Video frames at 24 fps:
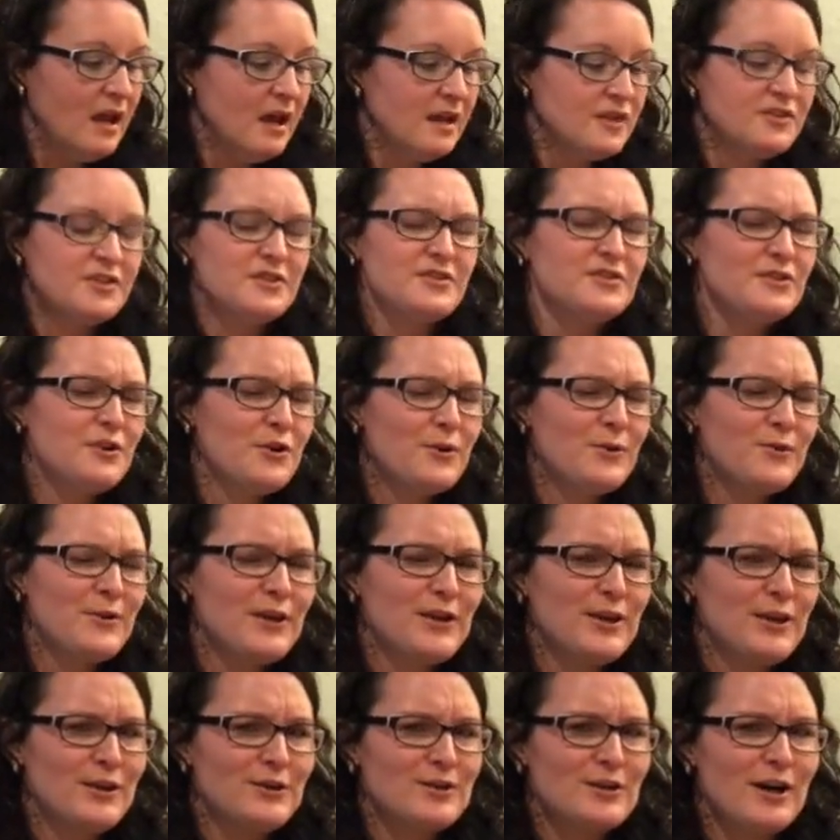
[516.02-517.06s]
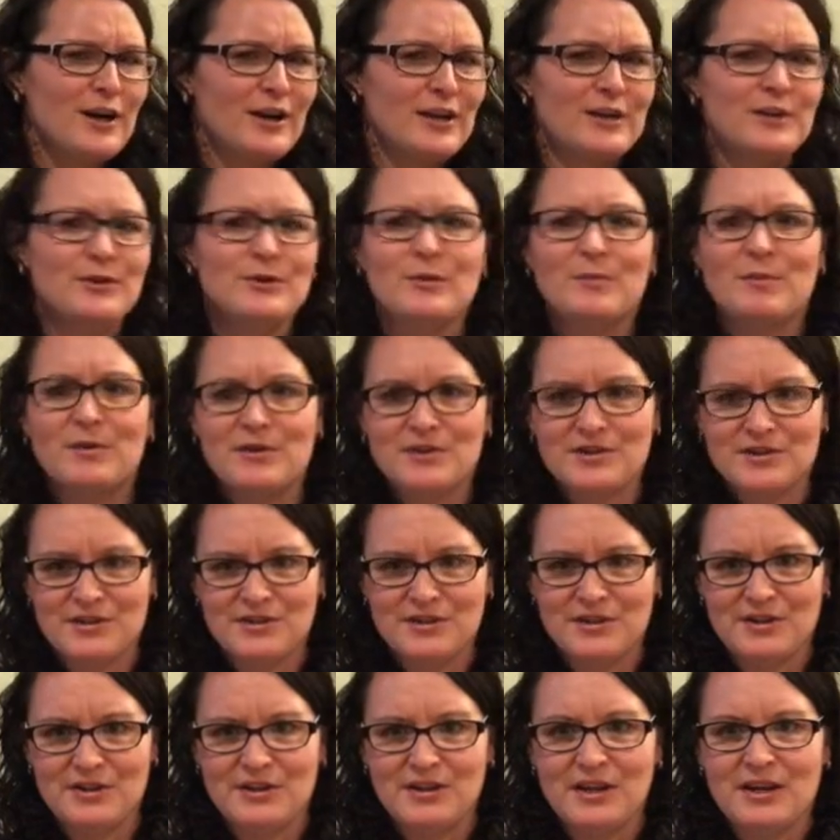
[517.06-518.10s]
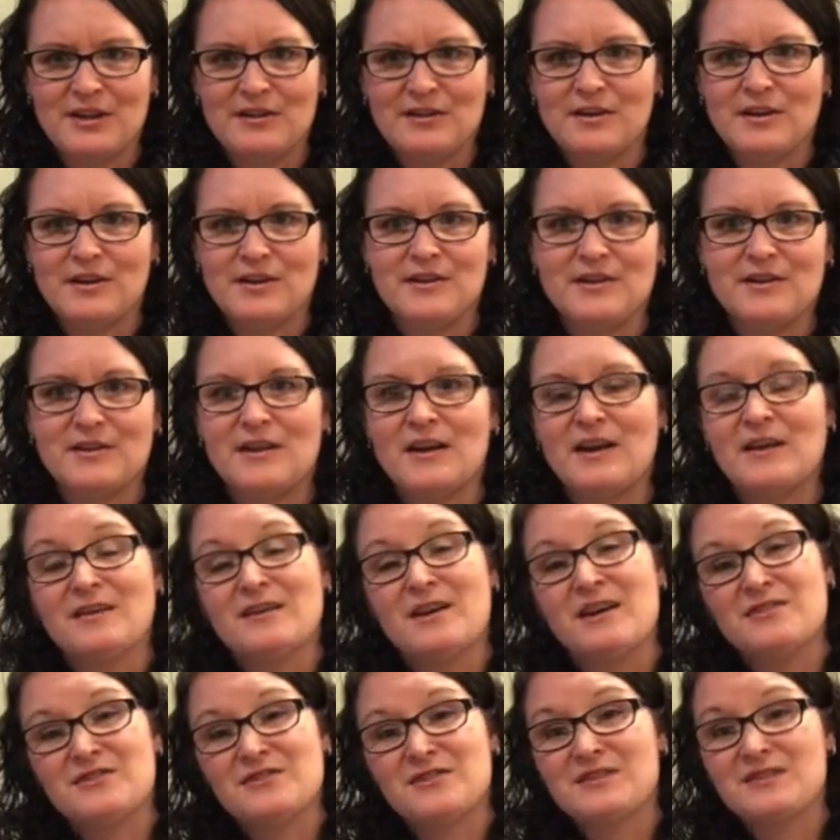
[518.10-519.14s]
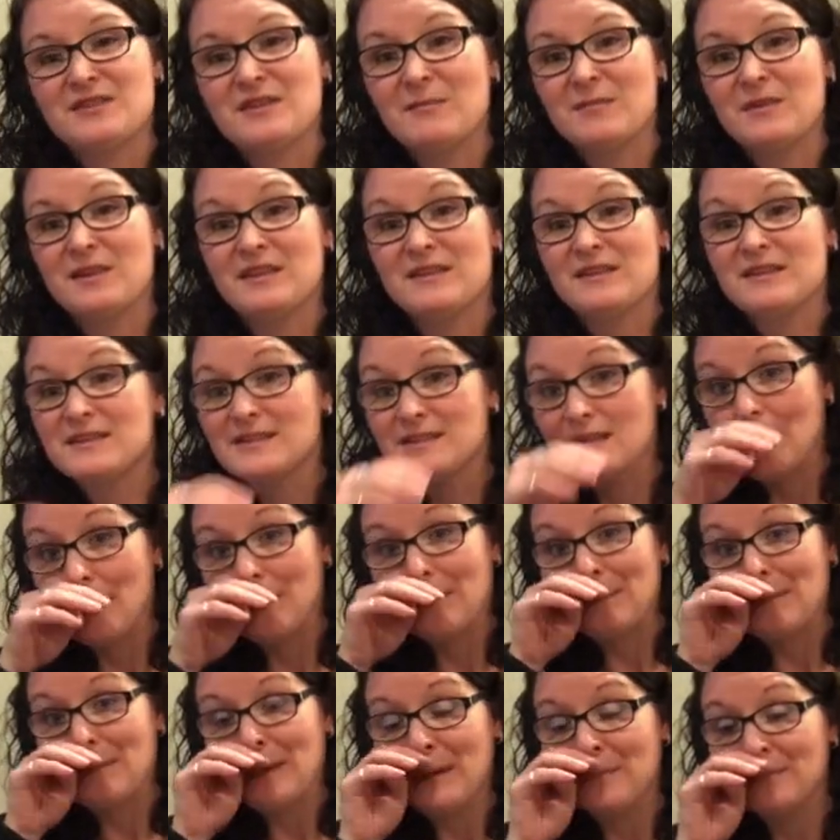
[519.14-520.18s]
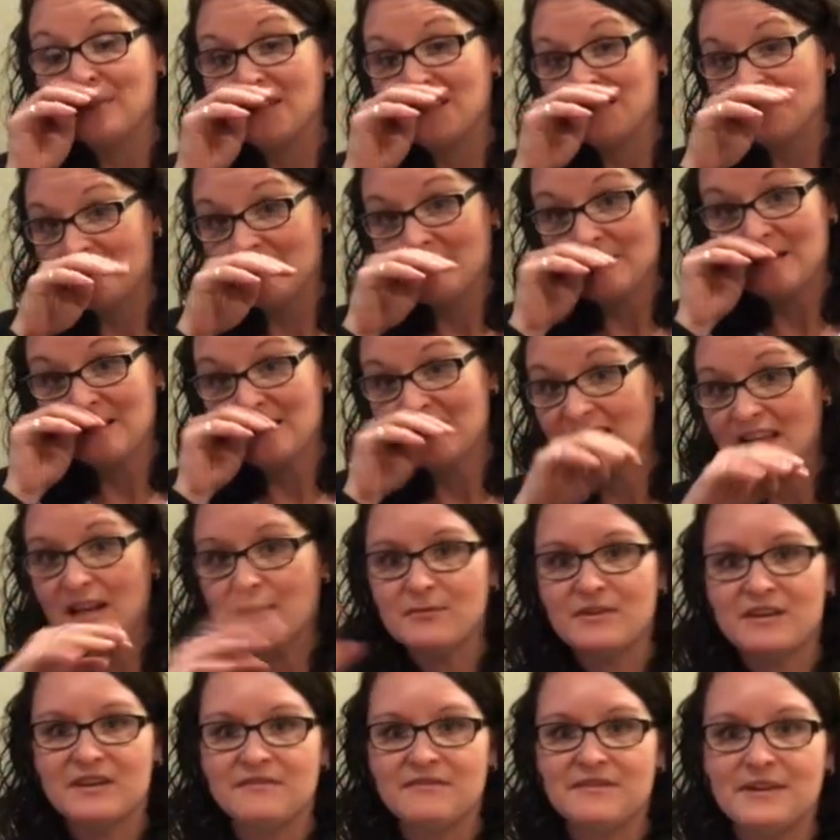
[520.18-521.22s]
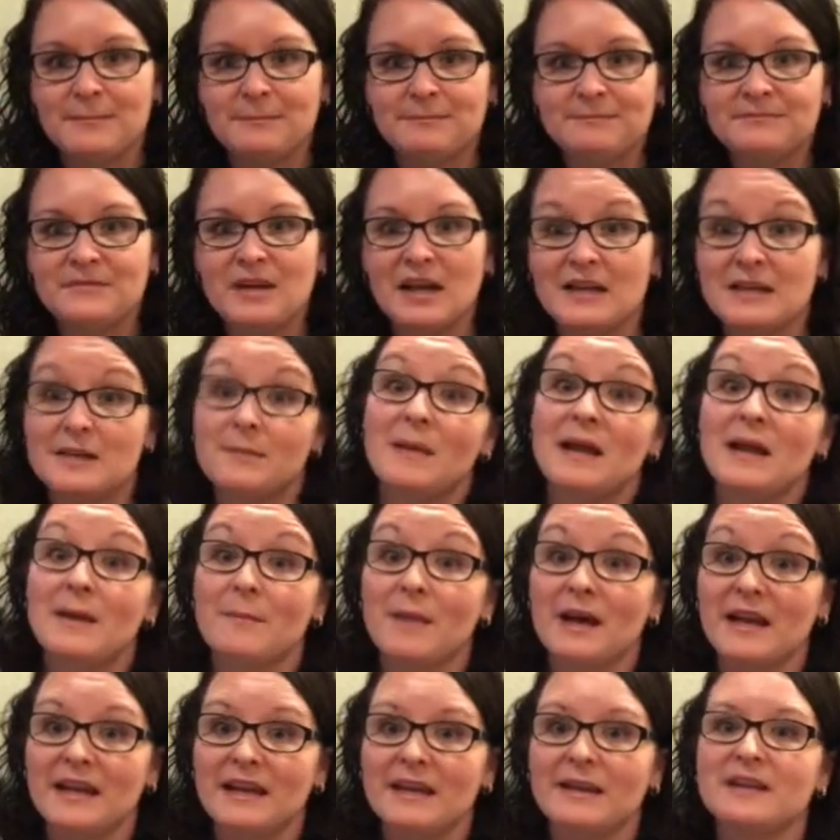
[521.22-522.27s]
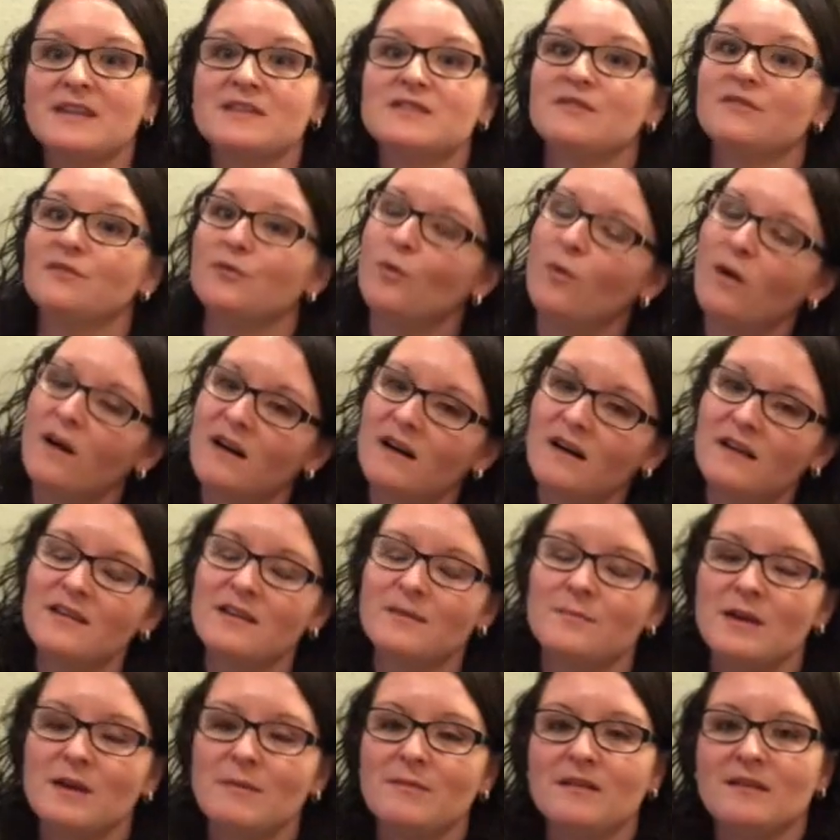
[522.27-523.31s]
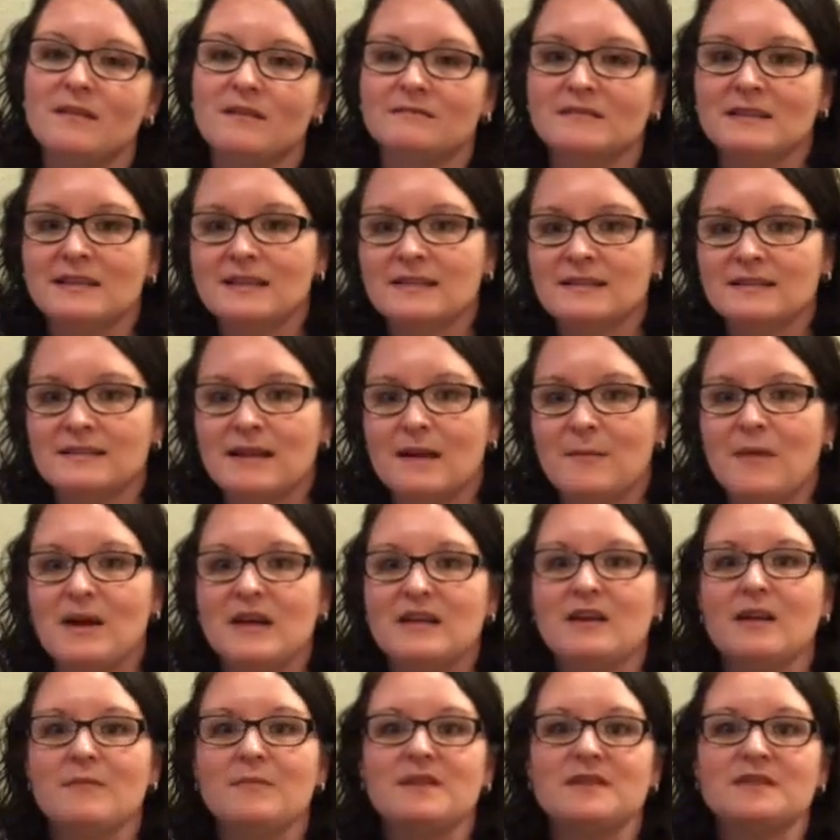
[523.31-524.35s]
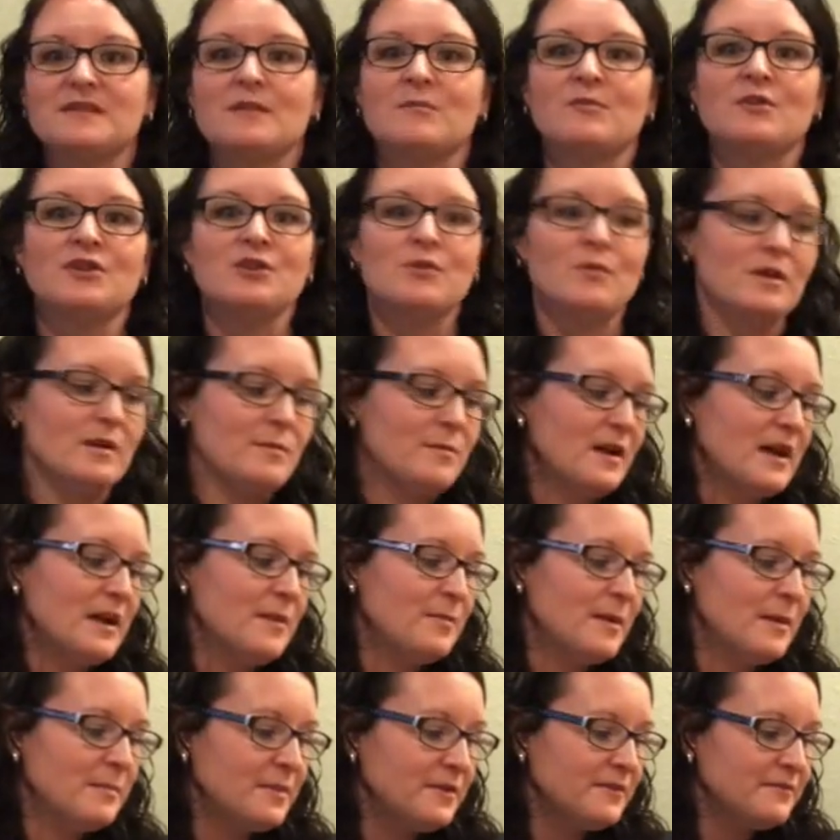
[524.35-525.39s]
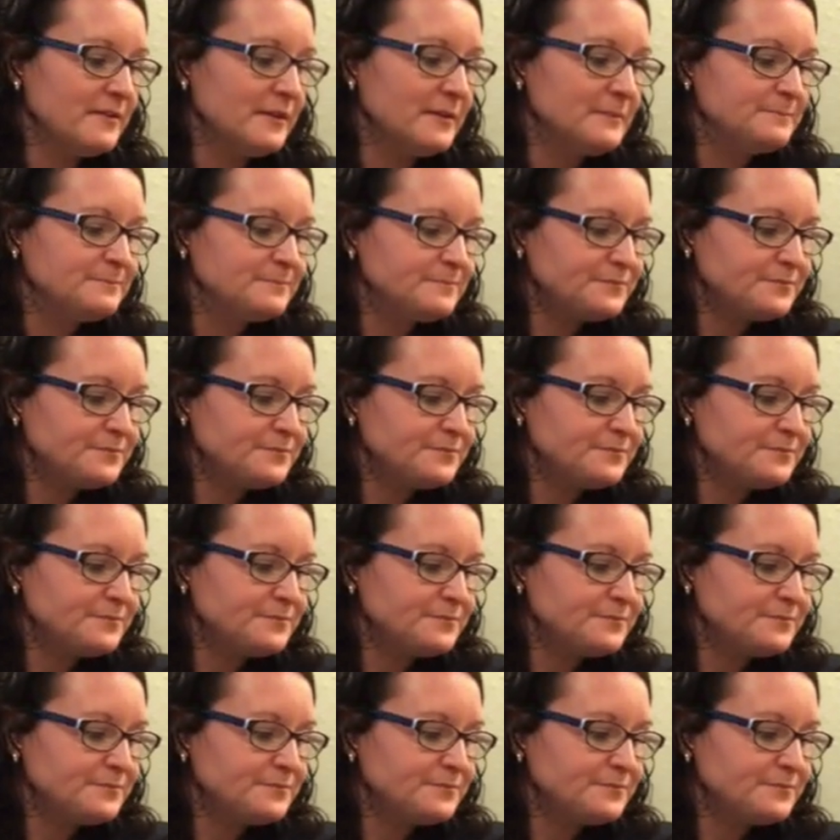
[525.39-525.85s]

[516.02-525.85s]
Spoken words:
just know that you're talking to a person on the other end of the line, not just somebody that's selling puppies to get rid of them and to make money. Because if you are, then maybe that might not be someone you want to buy a puppy from.